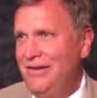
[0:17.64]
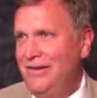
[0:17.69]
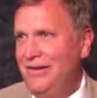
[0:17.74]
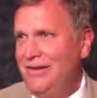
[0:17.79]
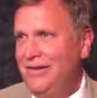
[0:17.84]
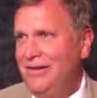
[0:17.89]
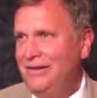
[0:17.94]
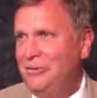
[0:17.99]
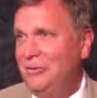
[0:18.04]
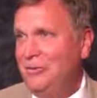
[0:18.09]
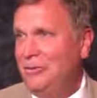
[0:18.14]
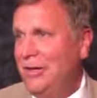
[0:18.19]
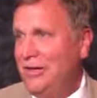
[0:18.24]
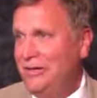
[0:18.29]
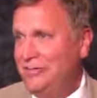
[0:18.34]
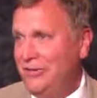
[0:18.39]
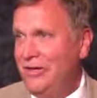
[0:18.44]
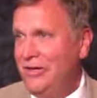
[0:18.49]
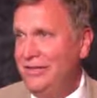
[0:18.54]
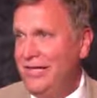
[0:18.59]
uh, who
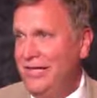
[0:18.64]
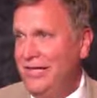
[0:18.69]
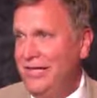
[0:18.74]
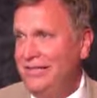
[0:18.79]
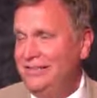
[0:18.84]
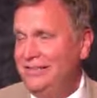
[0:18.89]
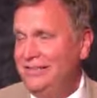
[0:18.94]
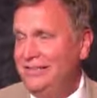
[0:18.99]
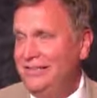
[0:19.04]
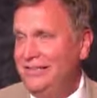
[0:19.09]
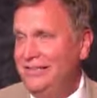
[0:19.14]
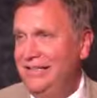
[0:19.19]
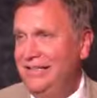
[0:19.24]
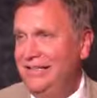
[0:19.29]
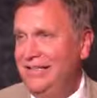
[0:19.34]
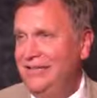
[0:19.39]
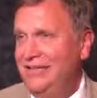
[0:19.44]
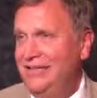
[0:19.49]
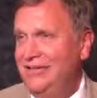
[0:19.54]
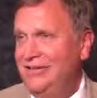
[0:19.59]
have dark eyes
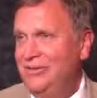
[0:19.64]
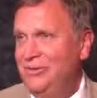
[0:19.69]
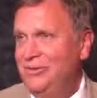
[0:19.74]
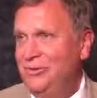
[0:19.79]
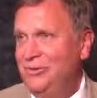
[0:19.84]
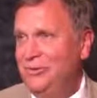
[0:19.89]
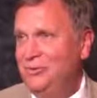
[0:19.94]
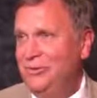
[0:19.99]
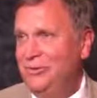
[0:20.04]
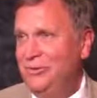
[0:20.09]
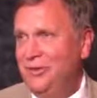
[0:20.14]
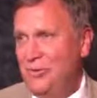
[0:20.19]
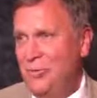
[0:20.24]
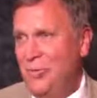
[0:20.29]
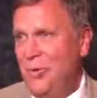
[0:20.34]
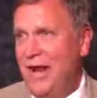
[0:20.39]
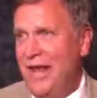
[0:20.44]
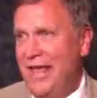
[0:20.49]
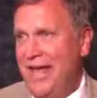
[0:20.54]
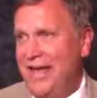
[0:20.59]
and who really
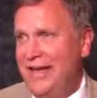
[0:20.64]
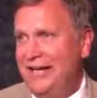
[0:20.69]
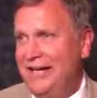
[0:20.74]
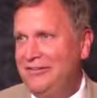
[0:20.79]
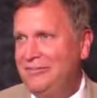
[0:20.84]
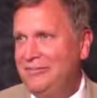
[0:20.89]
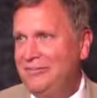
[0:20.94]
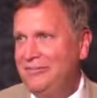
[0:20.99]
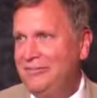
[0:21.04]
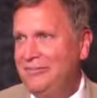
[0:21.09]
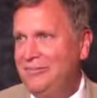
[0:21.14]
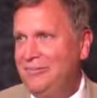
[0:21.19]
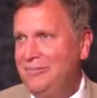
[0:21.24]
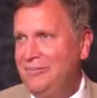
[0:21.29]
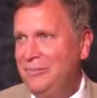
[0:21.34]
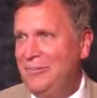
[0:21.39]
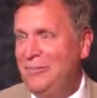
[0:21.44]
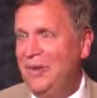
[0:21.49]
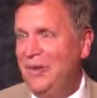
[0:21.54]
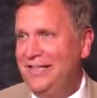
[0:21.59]
want to
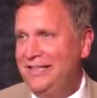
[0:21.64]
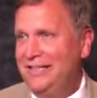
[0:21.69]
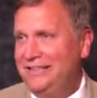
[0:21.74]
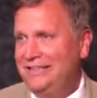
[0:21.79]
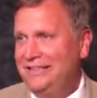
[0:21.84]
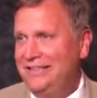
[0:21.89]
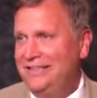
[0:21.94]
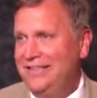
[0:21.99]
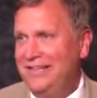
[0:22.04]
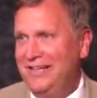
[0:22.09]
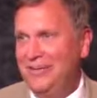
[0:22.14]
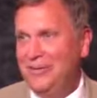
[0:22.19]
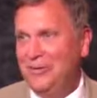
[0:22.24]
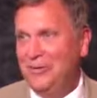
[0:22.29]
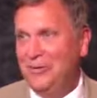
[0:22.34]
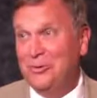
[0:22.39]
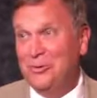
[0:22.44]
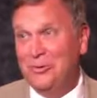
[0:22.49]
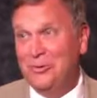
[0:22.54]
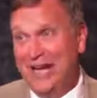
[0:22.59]
have blue eyes
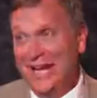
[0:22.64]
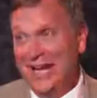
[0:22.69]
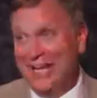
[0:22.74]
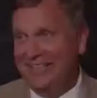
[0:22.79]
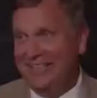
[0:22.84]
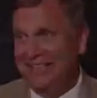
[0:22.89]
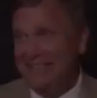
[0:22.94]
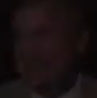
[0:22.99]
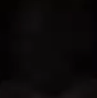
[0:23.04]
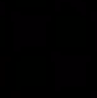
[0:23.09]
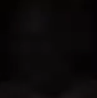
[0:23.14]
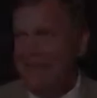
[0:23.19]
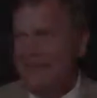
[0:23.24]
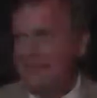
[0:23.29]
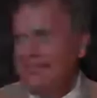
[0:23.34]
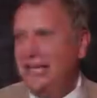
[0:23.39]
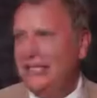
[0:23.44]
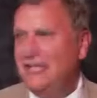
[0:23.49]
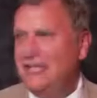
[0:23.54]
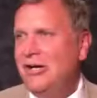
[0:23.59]
or green eyes.
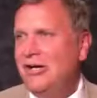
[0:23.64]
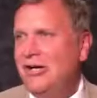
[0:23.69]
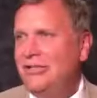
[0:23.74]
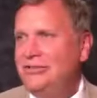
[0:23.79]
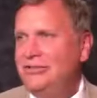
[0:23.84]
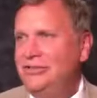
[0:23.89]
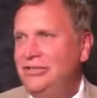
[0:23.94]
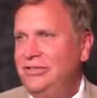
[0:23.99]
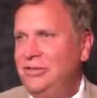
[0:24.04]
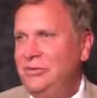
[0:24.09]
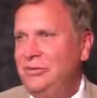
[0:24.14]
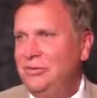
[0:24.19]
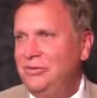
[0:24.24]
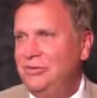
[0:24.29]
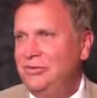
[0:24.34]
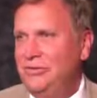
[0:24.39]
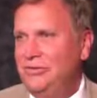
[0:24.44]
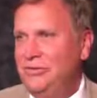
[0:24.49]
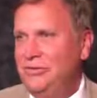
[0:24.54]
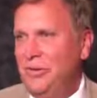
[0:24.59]
The technology
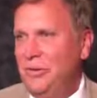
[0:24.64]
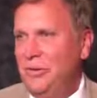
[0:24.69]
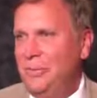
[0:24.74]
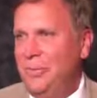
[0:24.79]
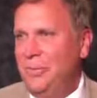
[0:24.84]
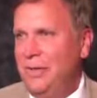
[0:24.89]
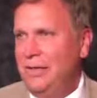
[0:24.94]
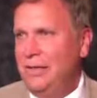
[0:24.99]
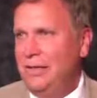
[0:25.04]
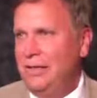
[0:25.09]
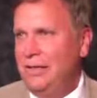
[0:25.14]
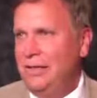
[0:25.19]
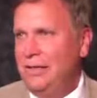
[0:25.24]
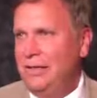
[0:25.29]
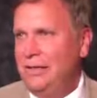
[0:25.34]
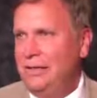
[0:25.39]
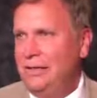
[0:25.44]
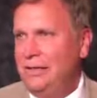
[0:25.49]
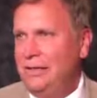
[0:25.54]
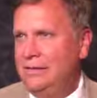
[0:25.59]
was developed by
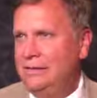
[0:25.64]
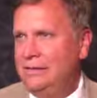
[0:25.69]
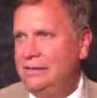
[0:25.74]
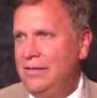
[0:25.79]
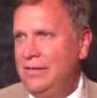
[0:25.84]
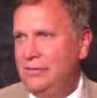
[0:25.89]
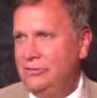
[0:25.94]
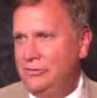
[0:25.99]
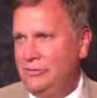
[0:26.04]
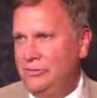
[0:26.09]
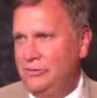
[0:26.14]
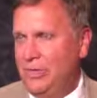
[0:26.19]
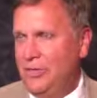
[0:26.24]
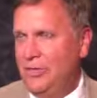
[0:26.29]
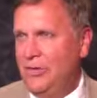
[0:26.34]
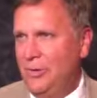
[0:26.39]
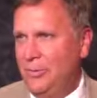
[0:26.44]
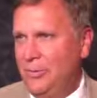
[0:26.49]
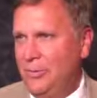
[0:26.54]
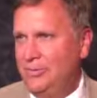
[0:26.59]
uh, Dr.
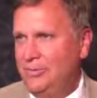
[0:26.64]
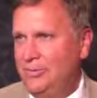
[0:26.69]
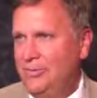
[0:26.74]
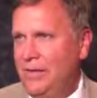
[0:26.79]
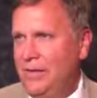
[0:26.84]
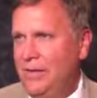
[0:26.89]
Gregg Homer,